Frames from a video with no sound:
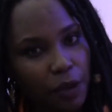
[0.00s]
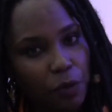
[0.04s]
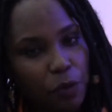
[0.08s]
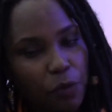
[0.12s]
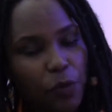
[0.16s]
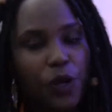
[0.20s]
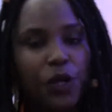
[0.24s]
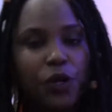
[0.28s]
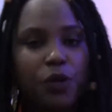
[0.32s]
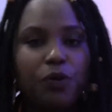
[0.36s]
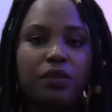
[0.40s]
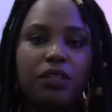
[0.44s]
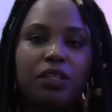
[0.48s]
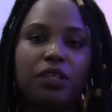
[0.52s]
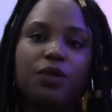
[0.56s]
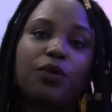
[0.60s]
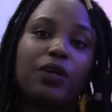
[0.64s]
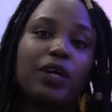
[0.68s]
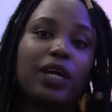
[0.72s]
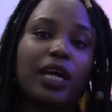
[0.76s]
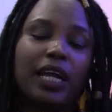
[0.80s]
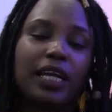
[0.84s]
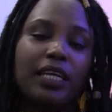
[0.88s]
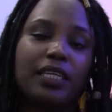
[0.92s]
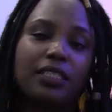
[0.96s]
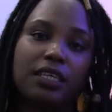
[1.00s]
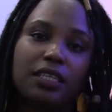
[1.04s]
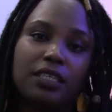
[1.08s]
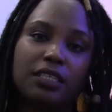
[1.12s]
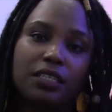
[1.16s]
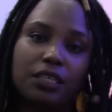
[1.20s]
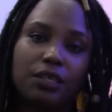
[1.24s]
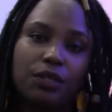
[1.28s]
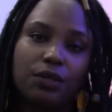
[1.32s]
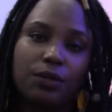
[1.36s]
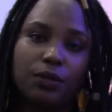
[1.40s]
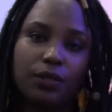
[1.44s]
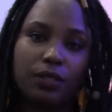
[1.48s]
I work with an
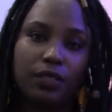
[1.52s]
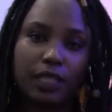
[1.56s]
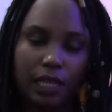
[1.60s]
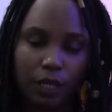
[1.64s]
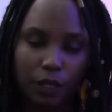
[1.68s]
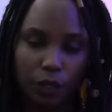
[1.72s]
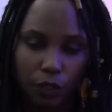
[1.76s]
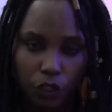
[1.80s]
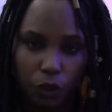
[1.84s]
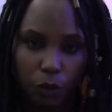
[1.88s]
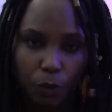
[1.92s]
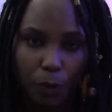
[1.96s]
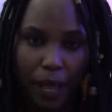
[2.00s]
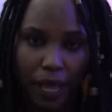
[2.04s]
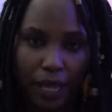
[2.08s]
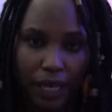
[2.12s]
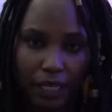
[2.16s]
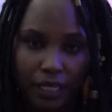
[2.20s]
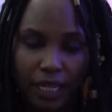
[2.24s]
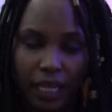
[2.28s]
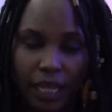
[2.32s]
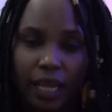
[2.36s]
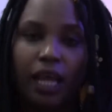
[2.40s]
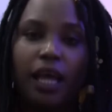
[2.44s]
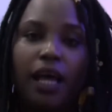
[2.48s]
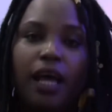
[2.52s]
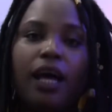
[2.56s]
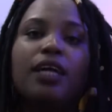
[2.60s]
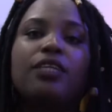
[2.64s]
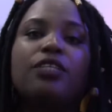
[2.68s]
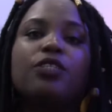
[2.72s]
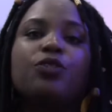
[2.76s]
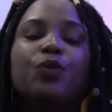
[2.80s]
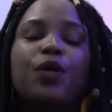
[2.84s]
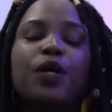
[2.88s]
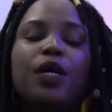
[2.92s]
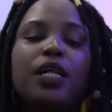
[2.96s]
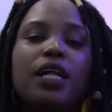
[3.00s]
organization called The Launch Pad,
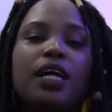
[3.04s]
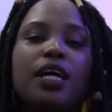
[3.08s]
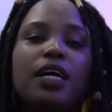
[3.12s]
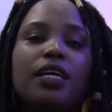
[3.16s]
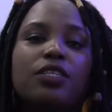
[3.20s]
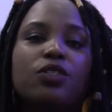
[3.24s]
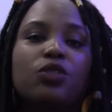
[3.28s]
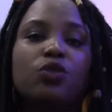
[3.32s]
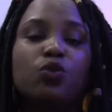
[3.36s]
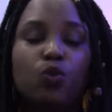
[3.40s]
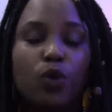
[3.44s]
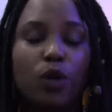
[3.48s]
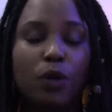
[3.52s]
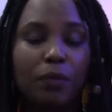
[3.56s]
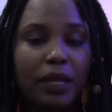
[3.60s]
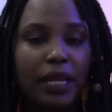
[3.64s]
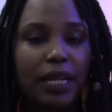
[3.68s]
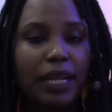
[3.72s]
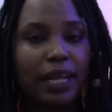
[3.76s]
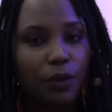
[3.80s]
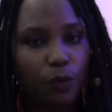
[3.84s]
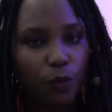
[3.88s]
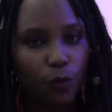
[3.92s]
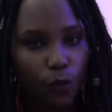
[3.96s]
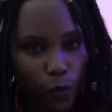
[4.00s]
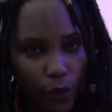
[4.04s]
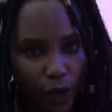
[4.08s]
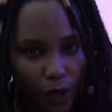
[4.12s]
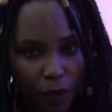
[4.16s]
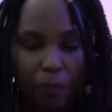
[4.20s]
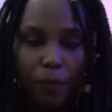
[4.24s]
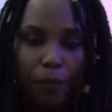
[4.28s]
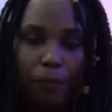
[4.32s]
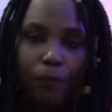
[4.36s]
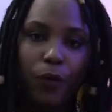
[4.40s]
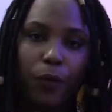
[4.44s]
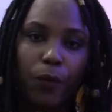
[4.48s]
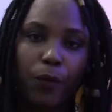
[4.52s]
as well as Women at
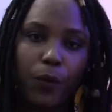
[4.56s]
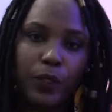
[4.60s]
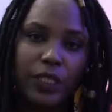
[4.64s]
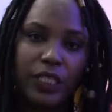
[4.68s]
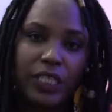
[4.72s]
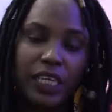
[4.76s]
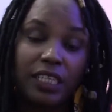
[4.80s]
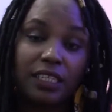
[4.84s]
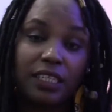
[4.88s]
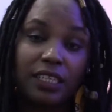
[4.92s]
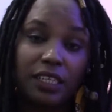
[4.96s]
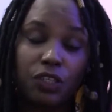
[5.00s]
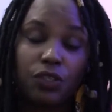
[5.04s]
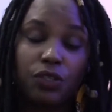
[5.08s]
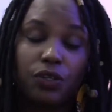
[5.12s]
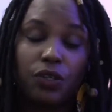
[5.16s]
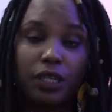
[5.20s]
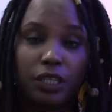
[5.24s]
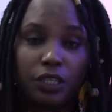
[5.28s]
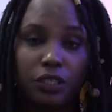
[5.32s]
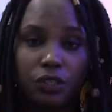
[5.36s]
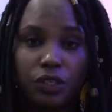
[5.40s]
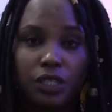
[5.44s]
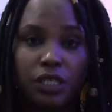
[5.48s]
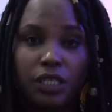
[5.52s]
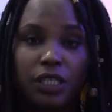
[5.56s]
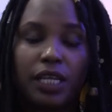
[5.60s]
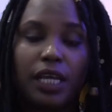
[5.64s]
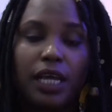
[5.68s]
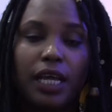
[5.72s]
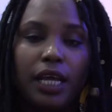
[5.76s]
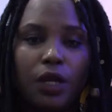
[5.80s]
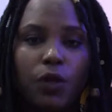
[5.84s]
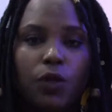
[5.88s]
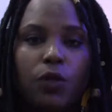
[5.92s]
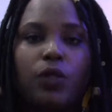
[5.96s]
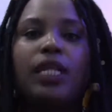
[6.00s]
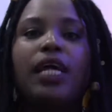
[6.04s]
Web, promoting digital literacy
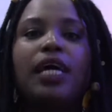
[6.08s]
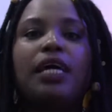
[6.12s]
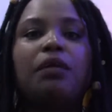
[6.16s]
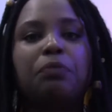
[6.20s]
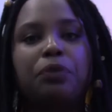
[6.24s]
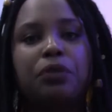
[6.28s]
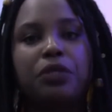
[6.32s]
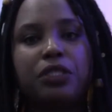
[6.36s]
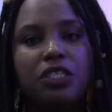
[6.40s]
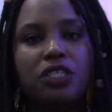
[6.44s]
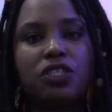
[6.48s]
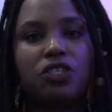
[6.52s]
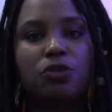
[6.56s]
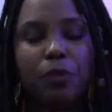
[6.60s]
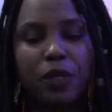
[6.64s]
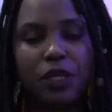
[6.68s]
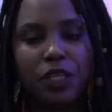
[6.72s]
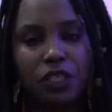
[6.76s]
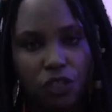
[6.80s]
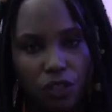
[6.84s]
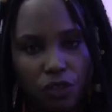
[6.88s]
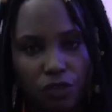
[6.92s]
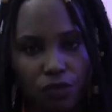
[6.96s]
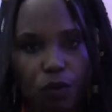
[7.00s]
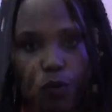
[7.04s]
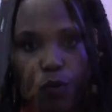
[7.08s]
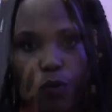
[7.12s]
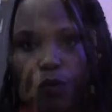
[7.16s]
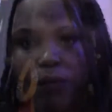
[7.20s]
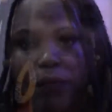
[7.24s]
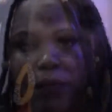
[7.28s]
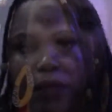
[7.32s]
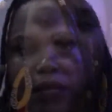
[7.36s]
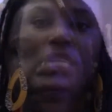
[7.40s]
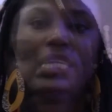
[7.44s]
and online participation for women.